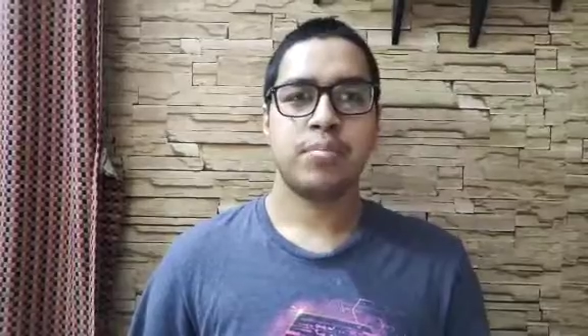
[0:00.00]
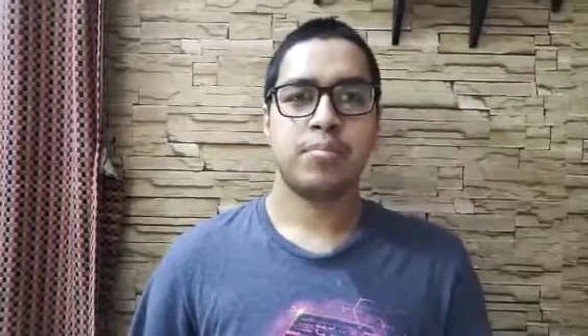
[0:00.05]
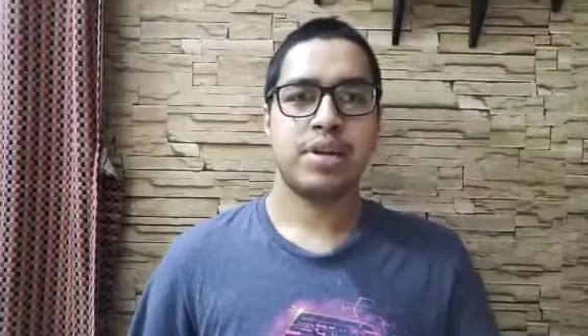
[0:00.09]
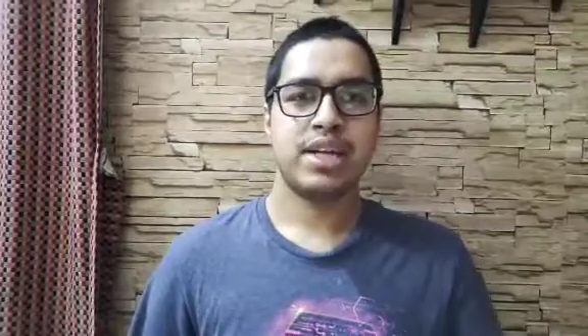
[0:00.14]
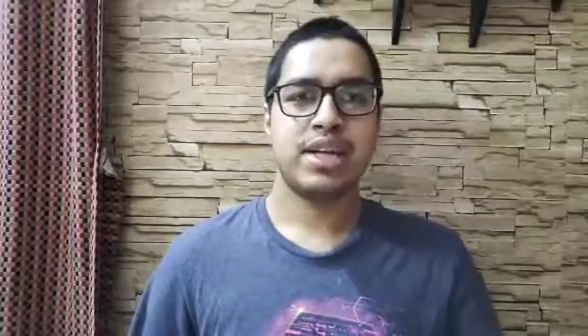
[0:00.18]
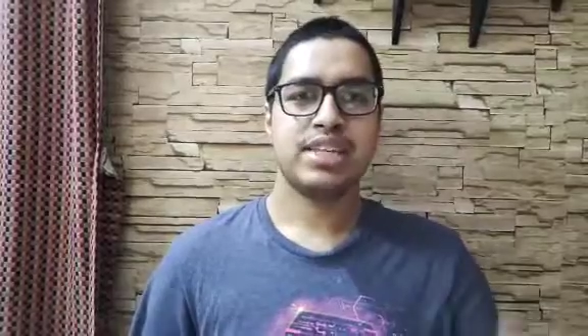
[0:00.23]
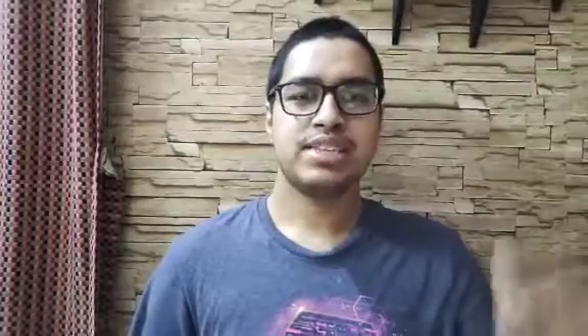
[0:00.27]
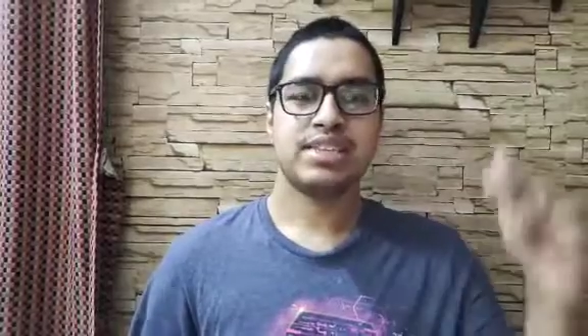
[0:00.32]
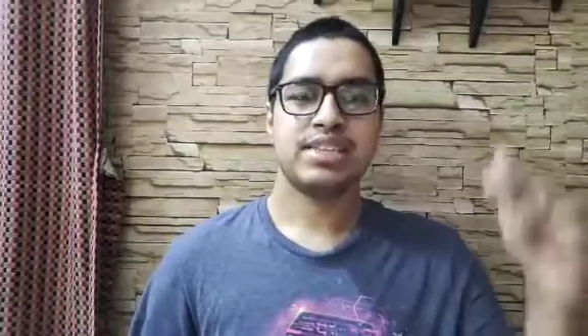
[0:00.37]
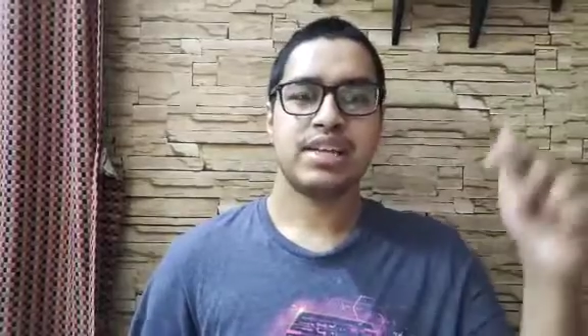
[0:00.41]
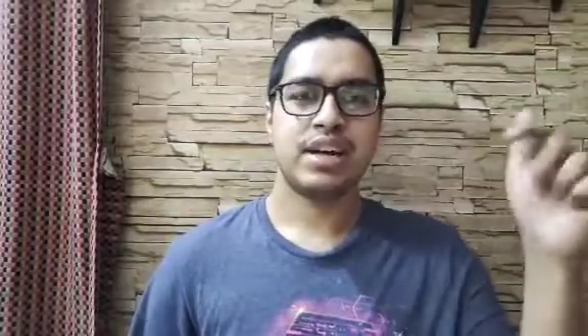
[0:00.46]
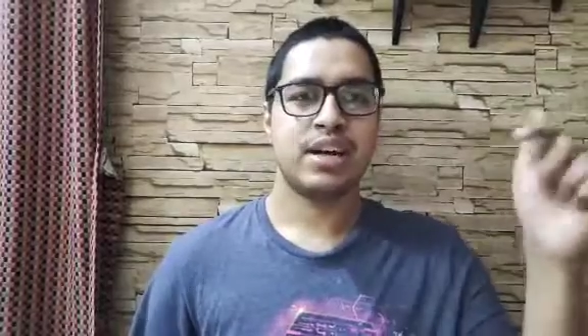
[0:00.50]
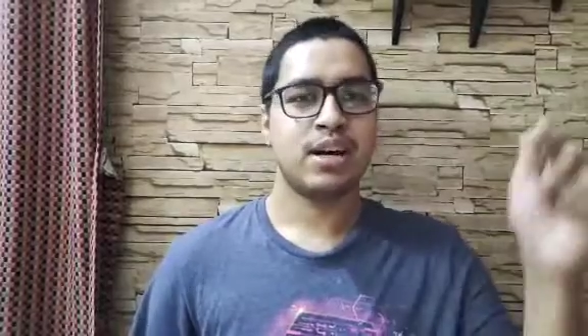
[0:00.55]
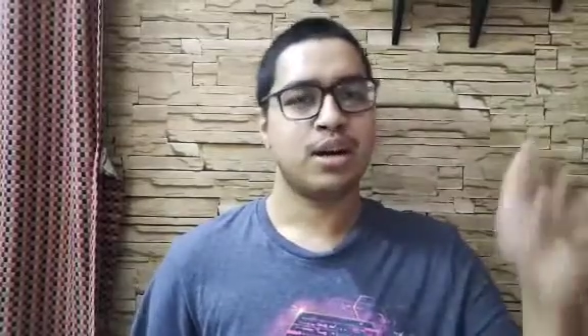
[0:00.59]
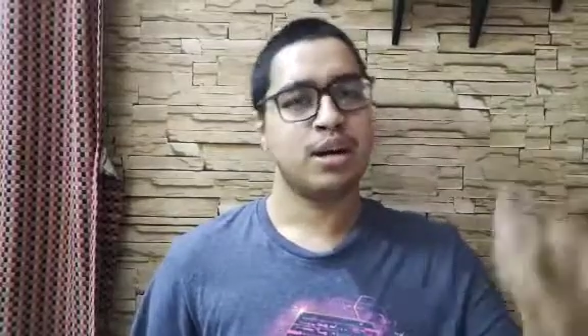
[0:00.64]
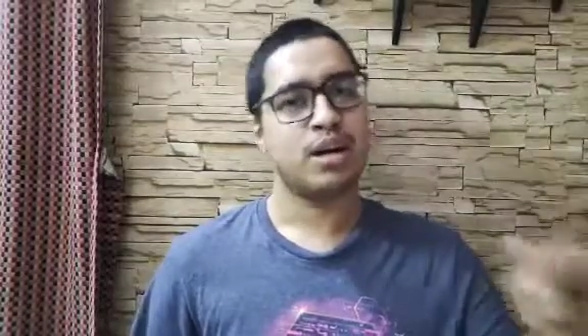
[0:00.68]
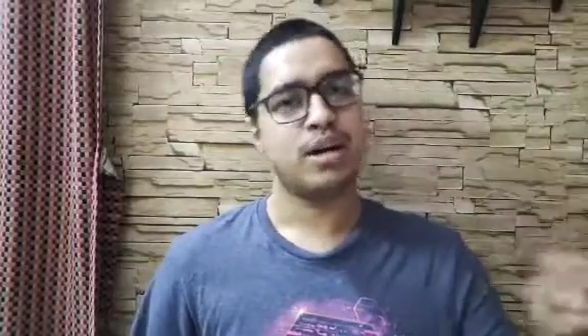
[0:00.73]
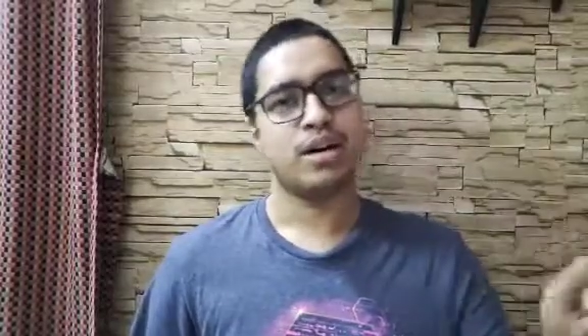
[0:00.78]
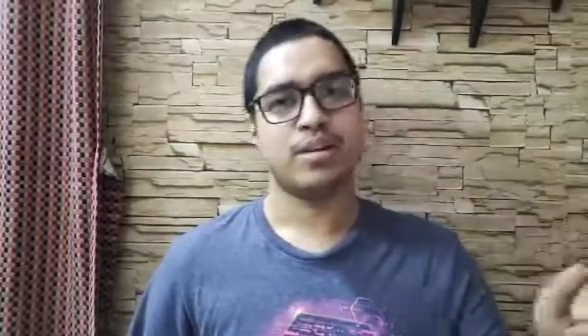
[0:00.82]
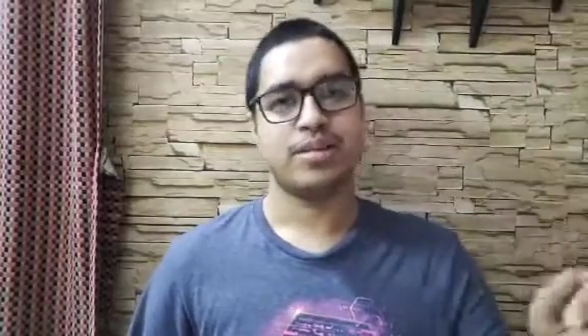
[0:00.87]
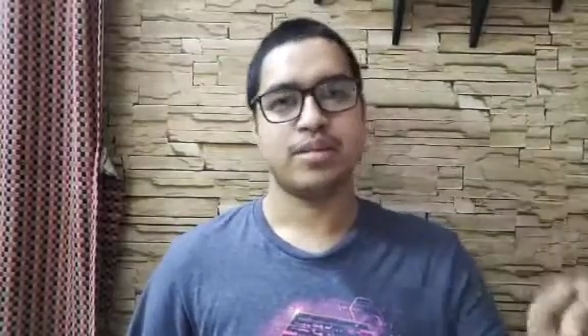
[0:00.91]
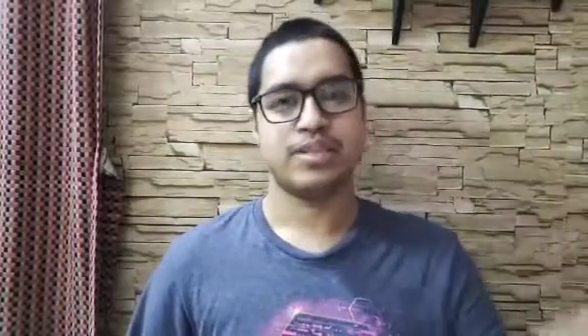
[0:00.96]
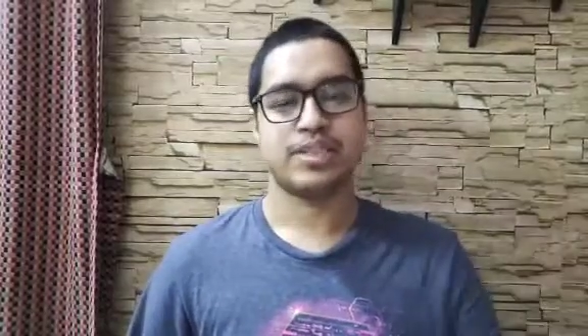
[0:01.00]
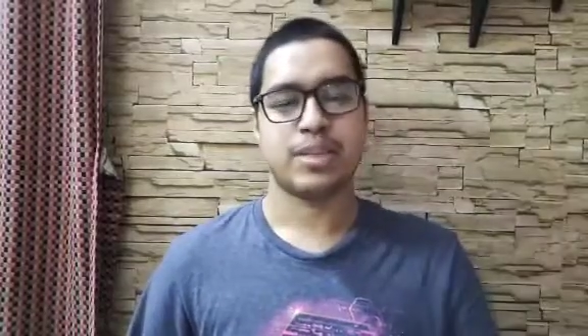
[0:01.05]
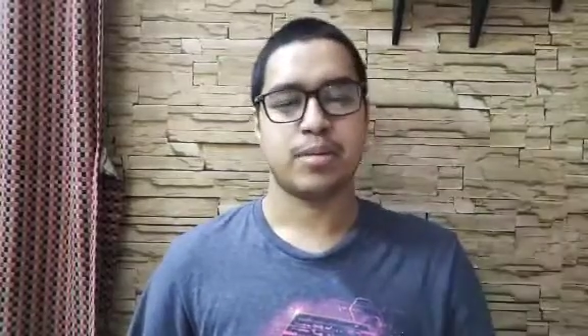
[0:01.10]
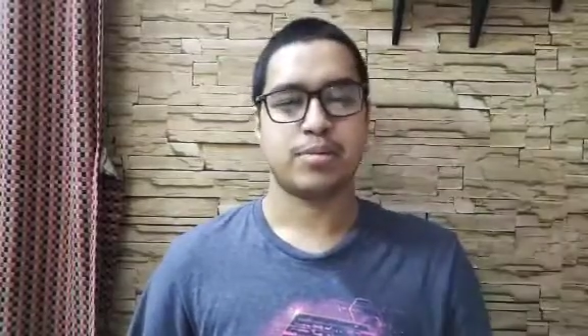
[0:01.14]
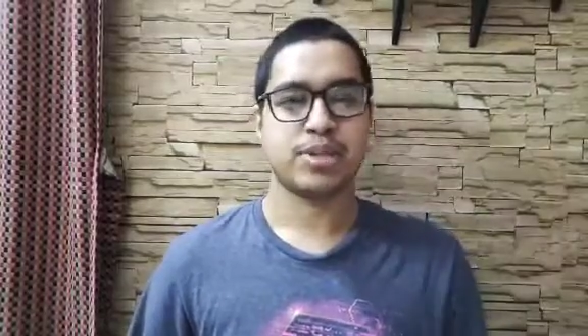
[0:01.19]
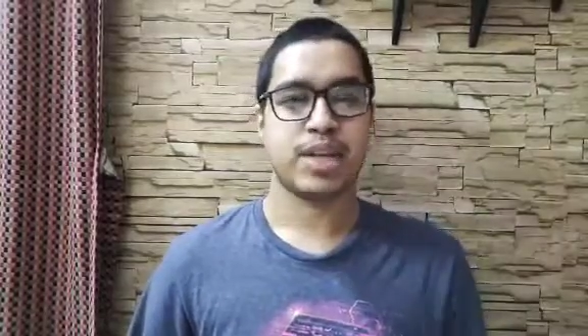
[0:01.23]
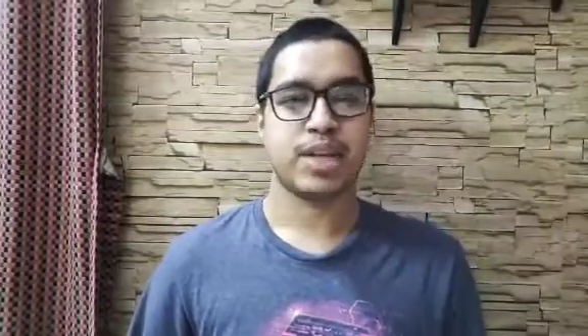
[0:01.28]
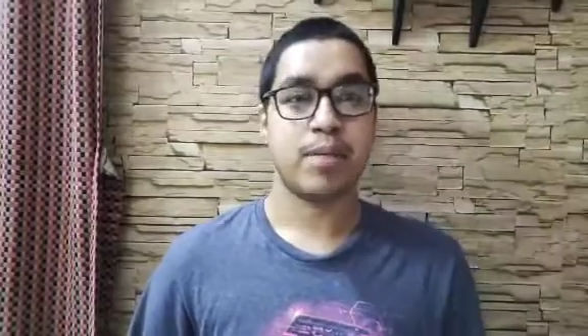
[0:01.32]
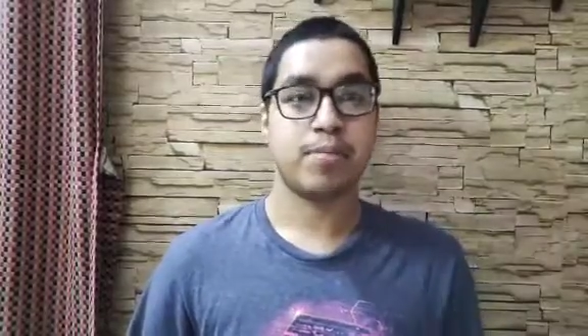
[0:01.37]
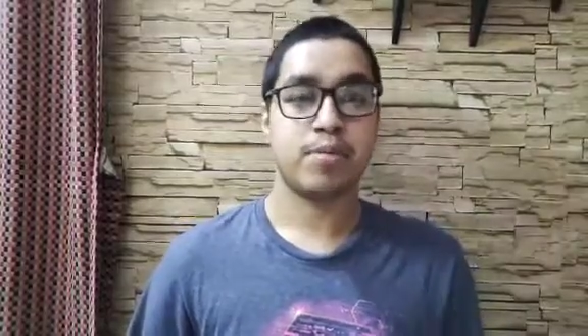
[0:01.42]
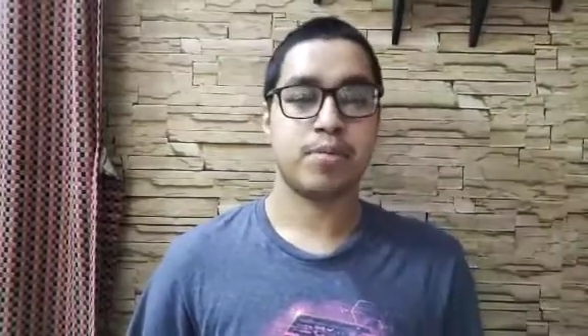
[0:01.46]
please
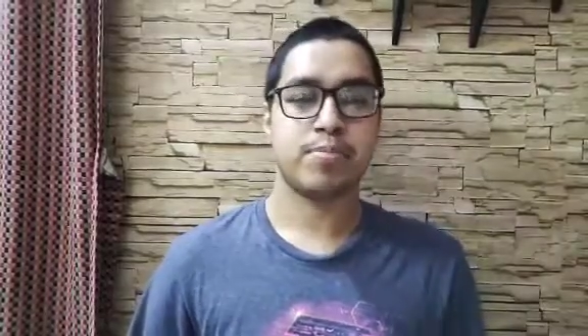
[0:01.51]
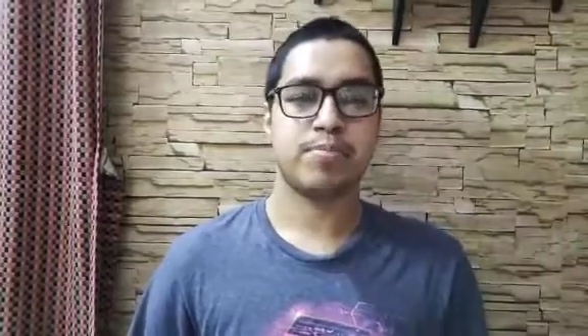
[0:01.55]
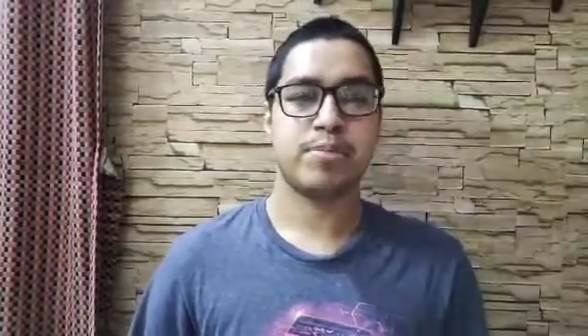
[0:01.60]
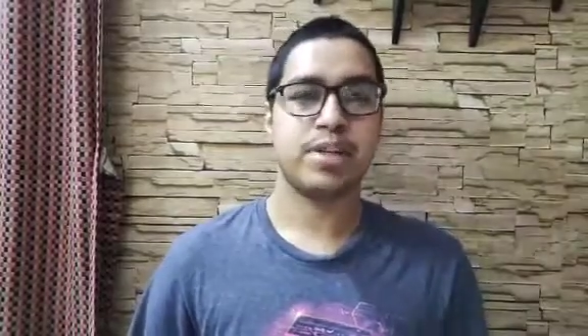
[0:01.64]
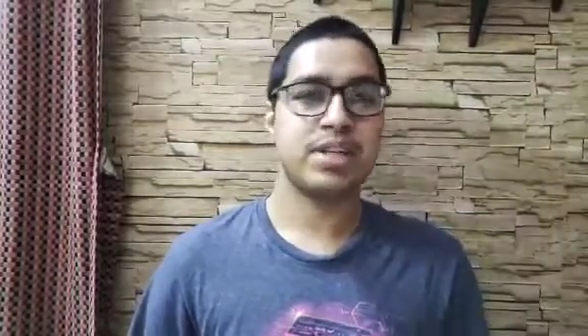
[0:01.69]
subscribe.